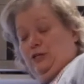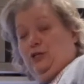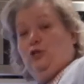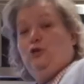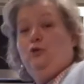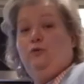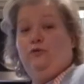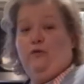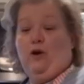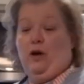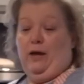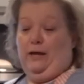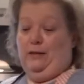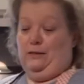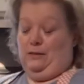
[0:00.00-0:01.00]
you
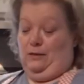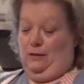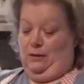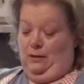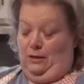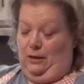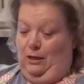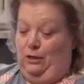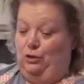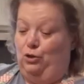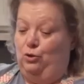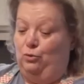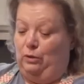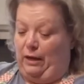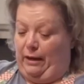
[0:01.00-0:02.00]
find
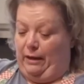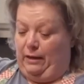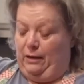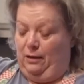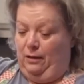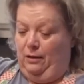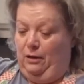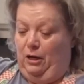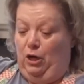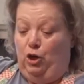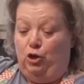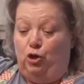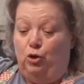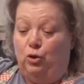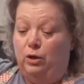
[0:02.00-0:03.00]
you like.
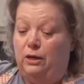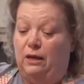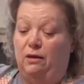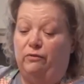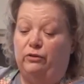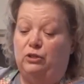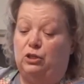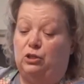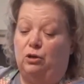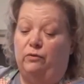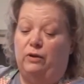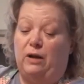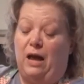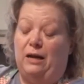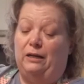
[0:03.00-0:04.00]
You could even serve
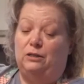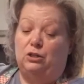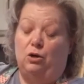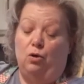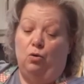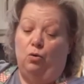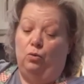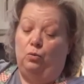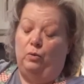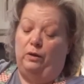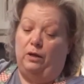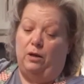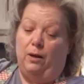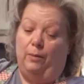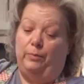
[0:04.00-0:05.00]
it on its own with
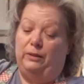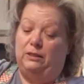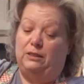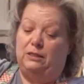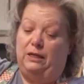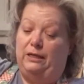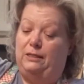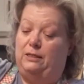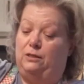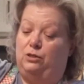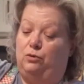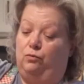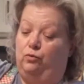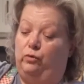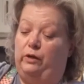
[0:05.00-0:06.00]
a couple of
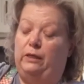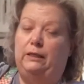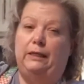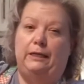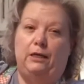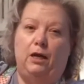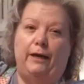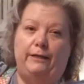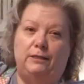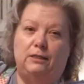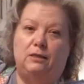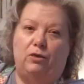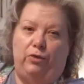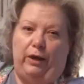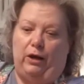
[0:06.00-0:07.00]
slices of really nice,
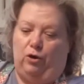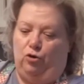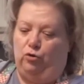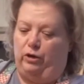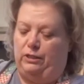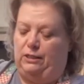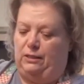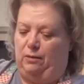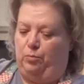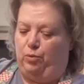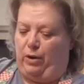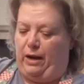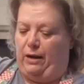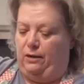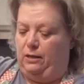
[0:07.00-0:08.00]
thick, crusty
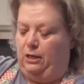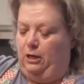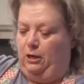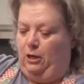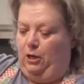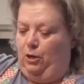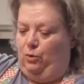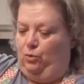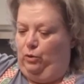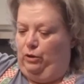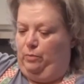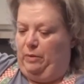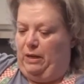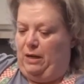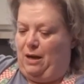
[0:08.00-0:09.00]
bread.
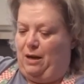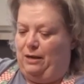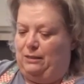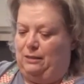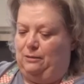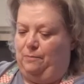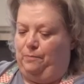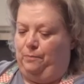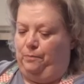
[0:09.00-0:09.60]
Would be awesome.